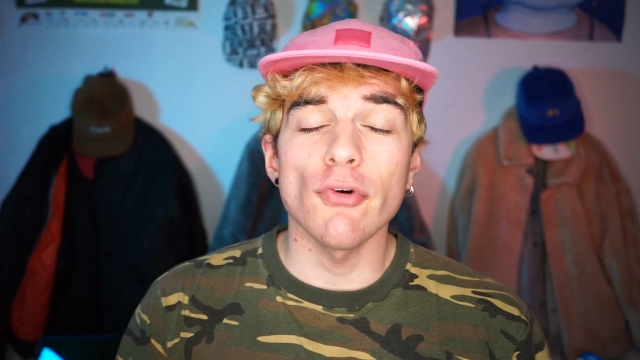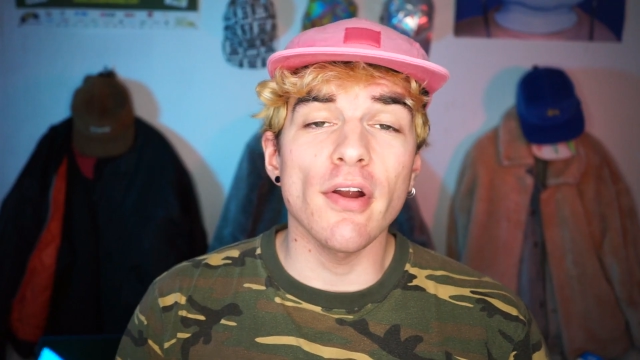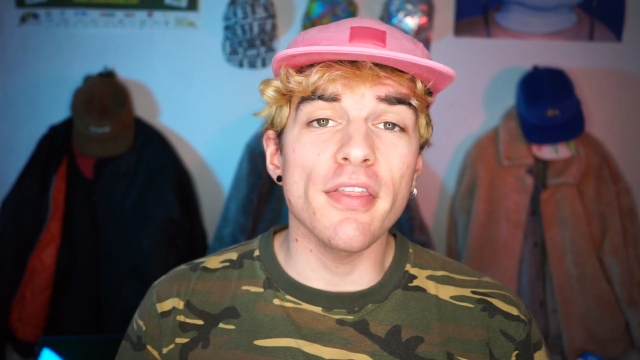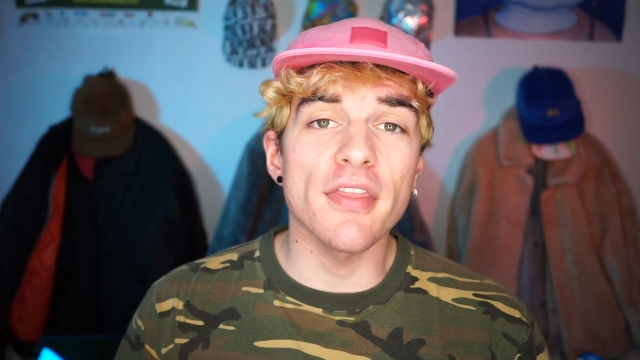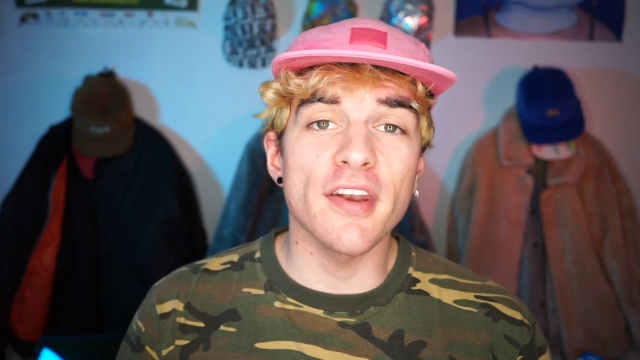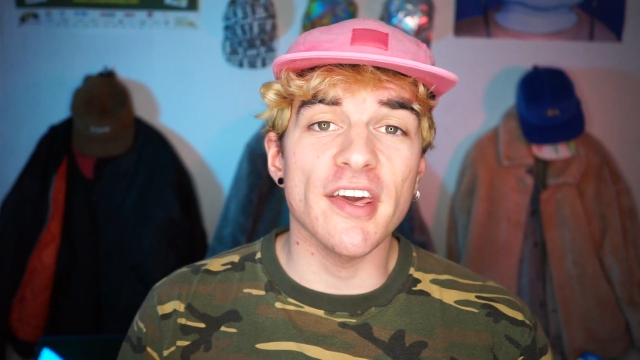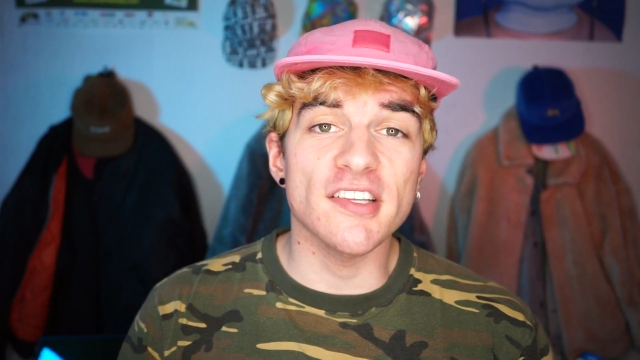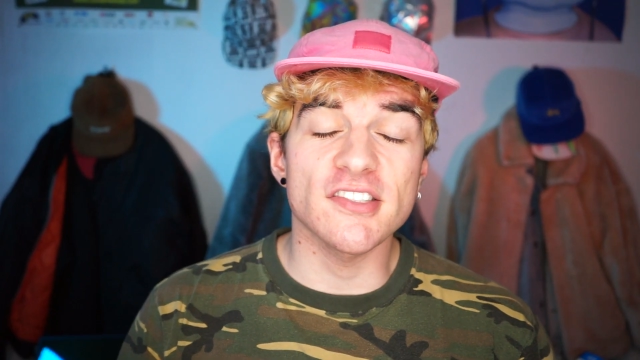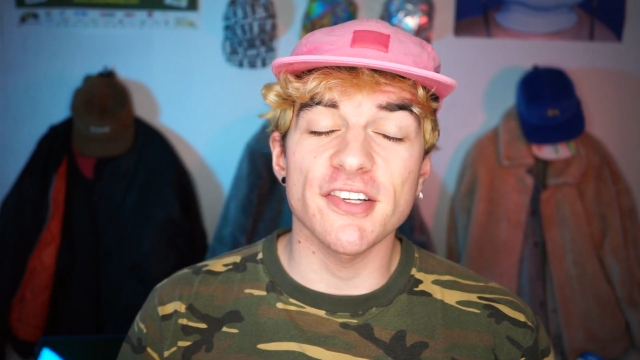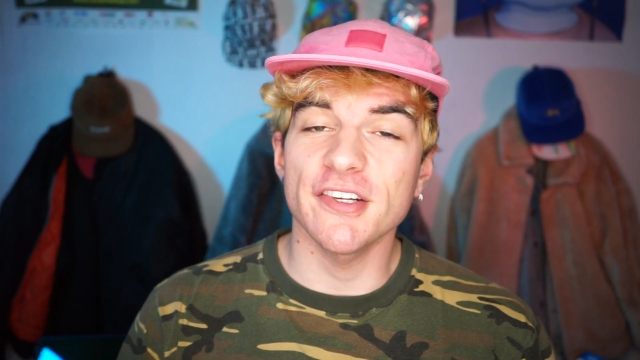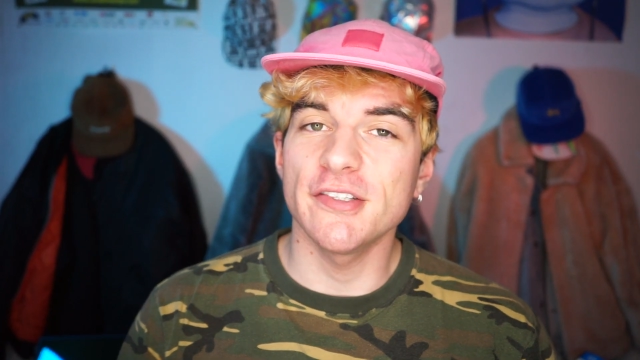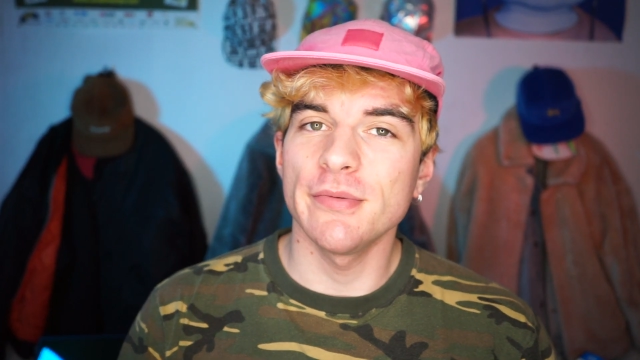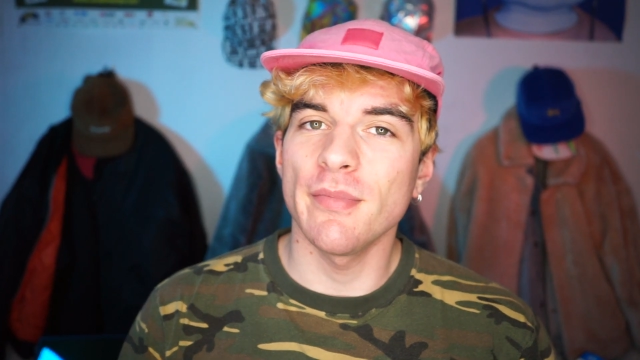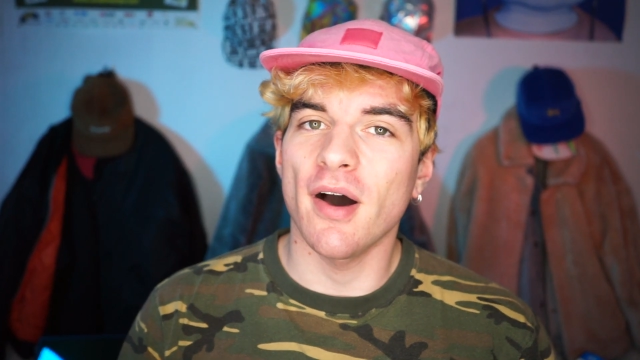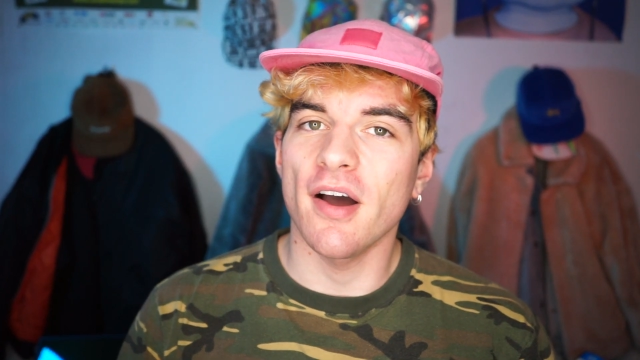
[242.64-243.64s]
Right, the next
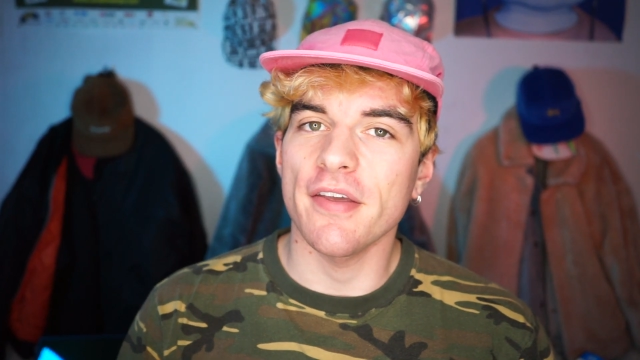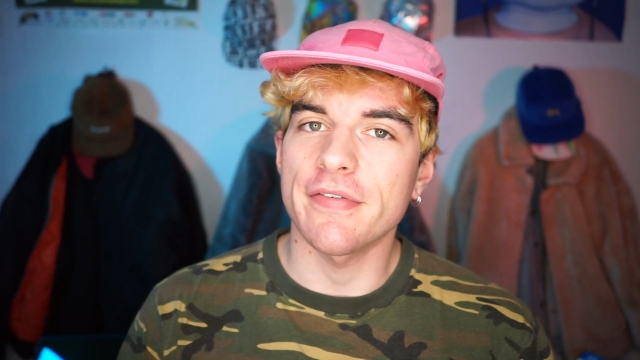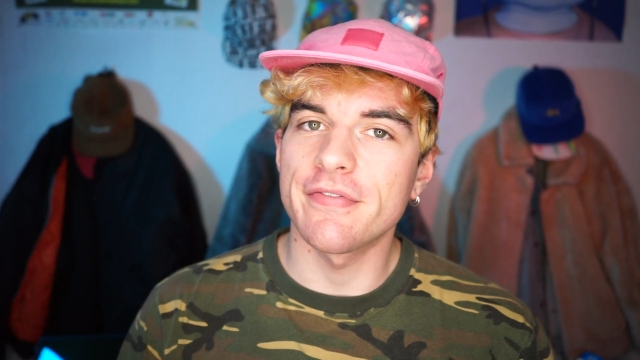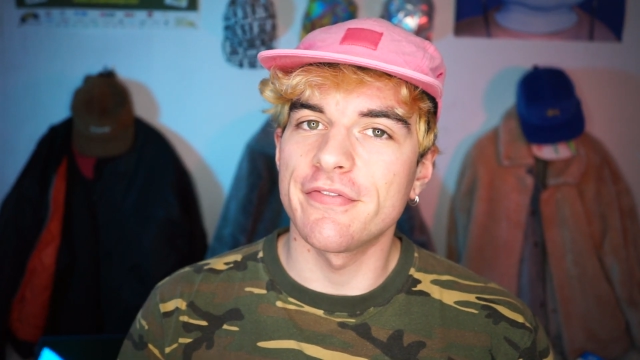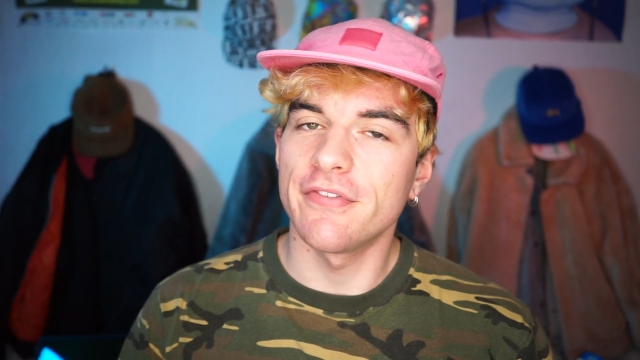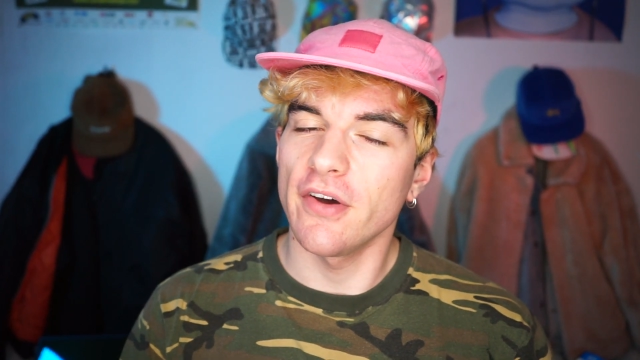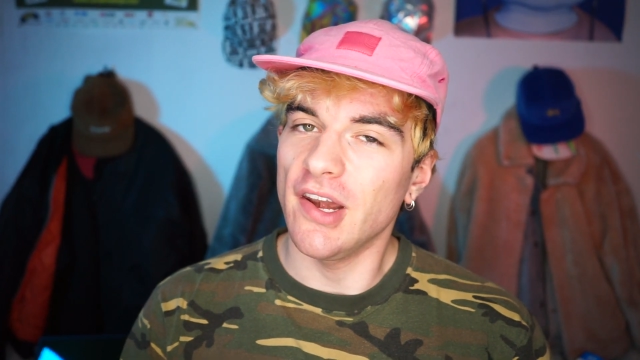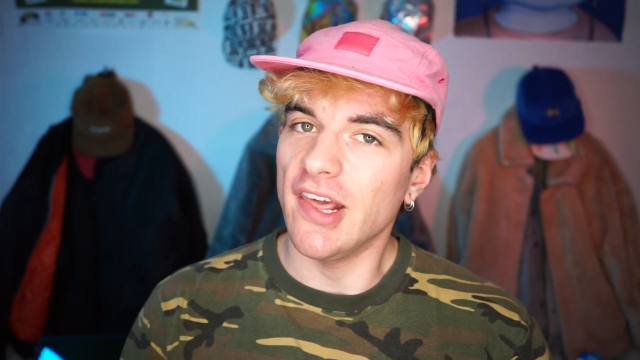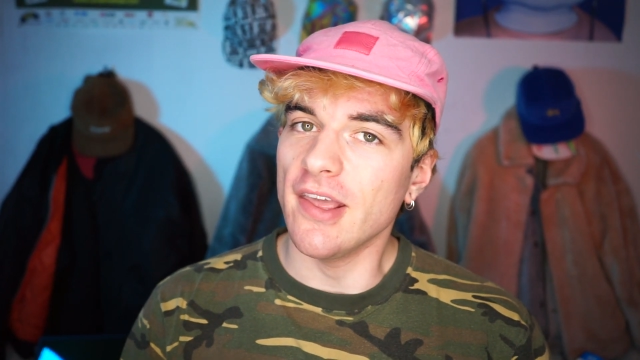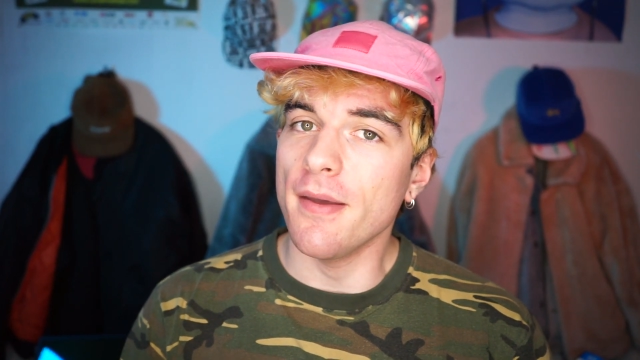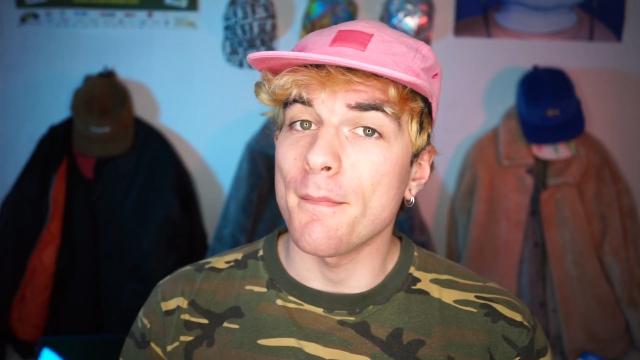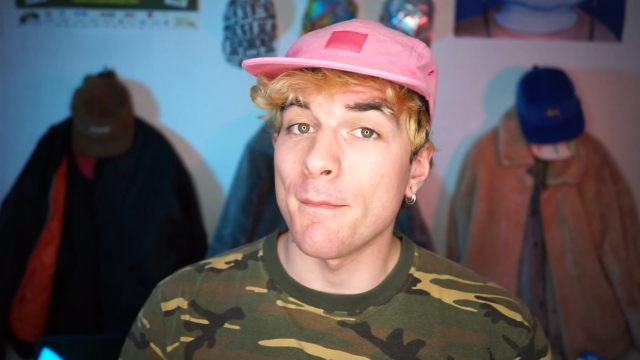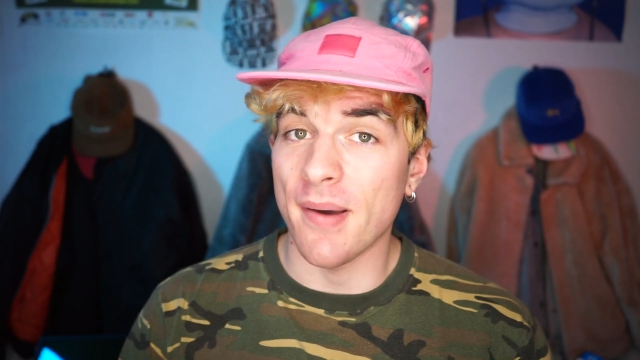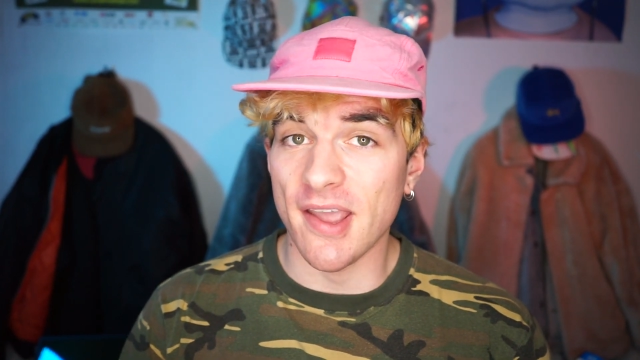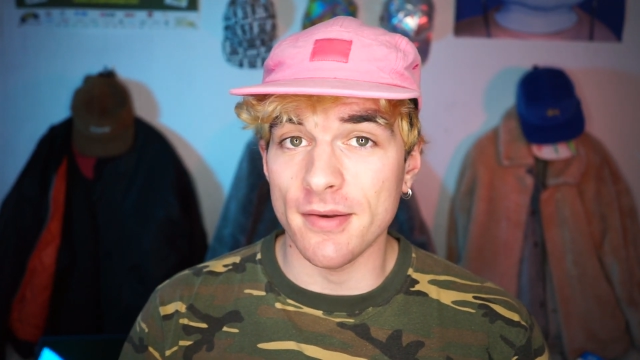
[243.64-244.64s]
item I fully
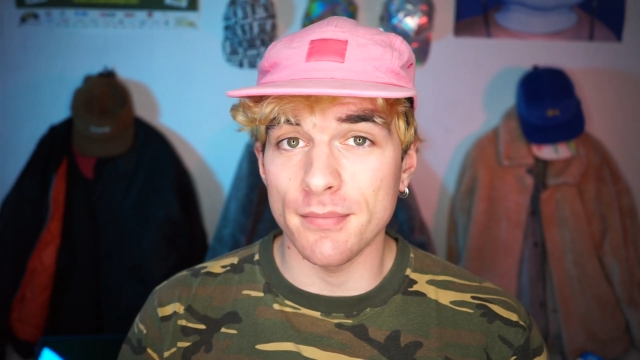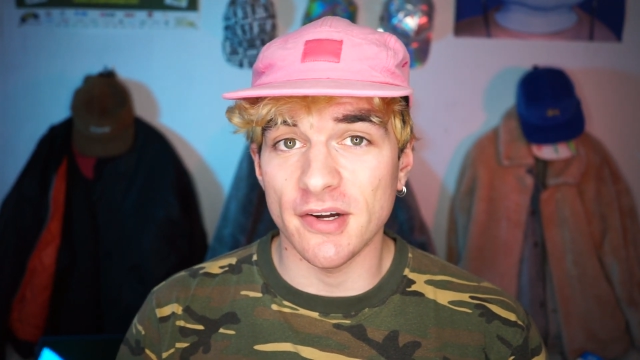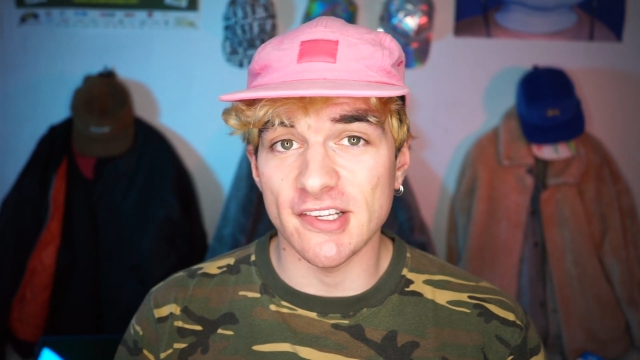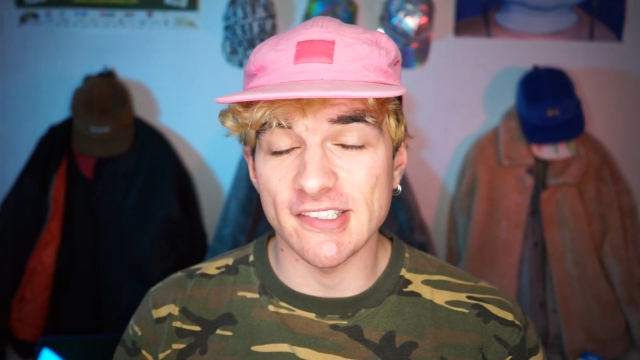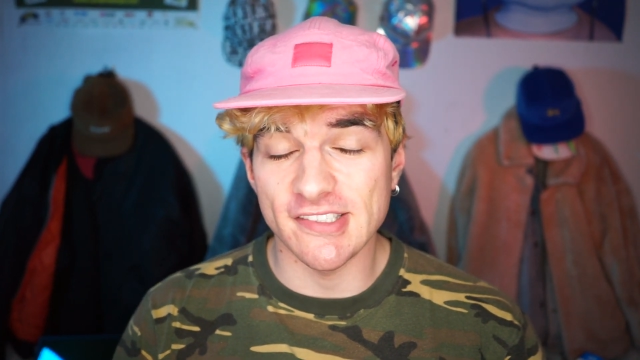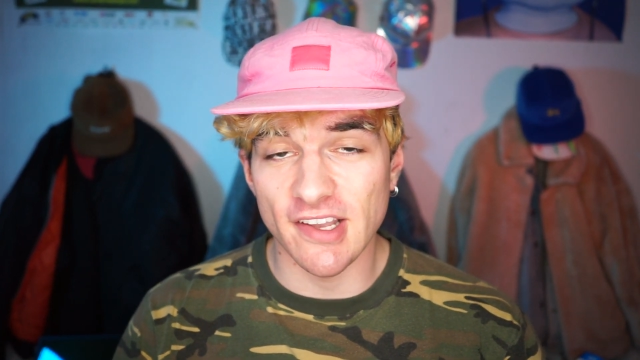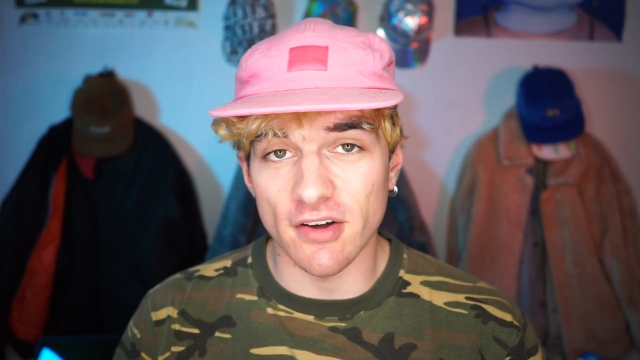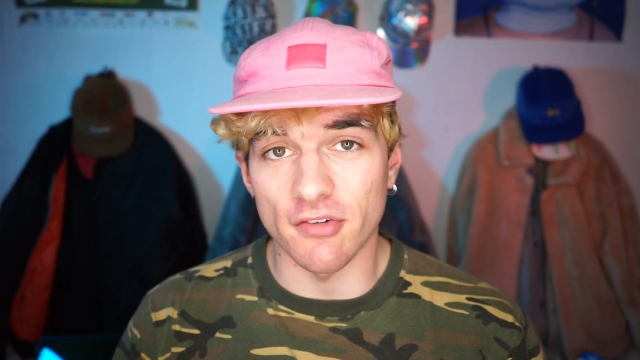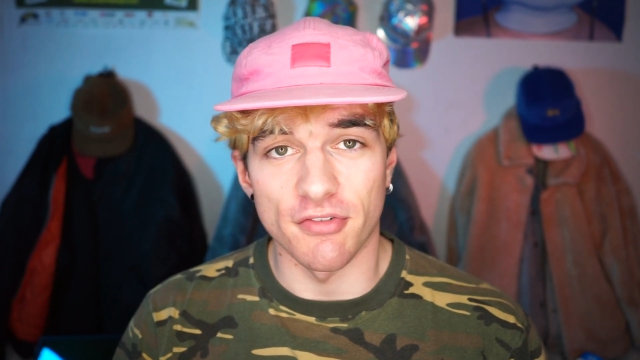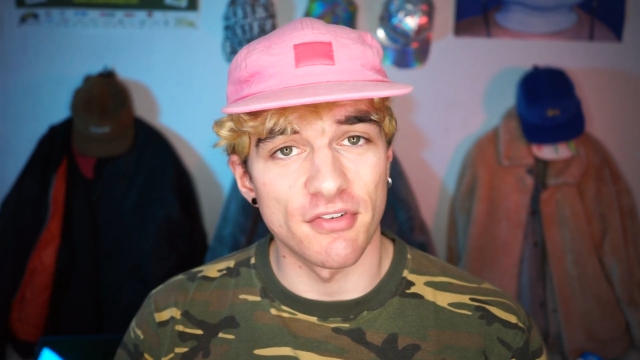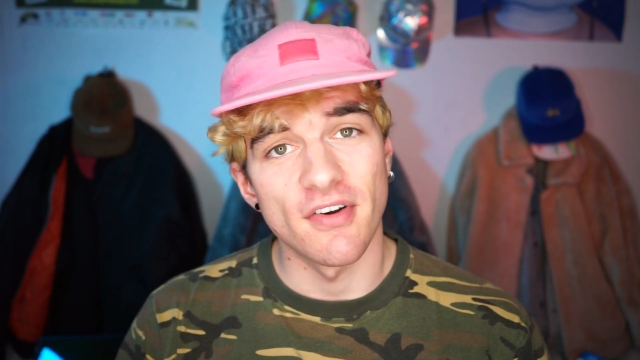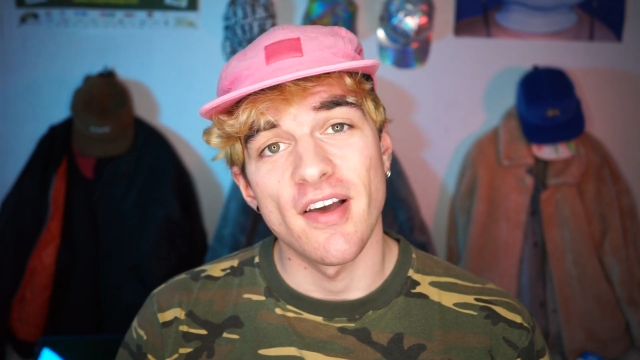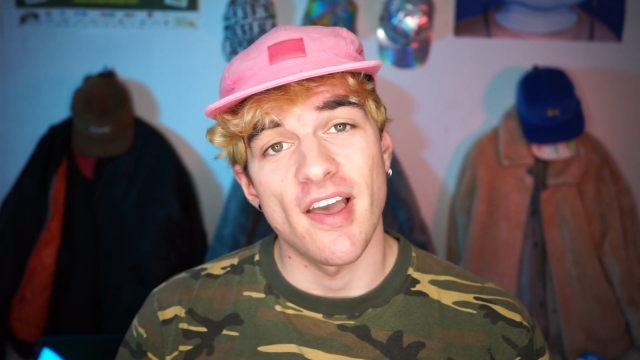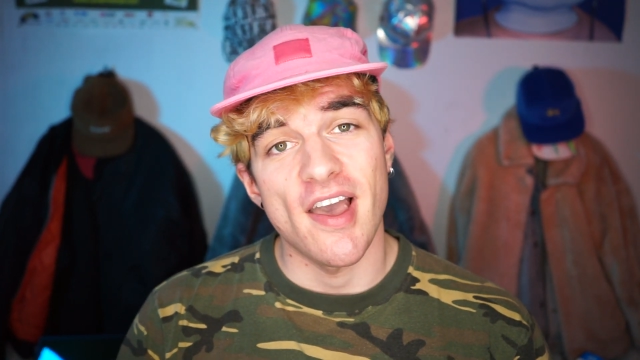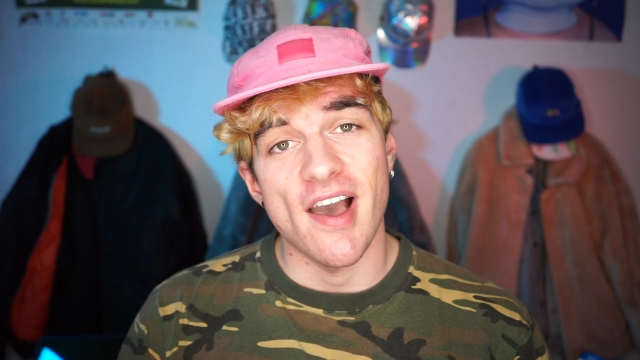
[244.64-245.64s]
made myself,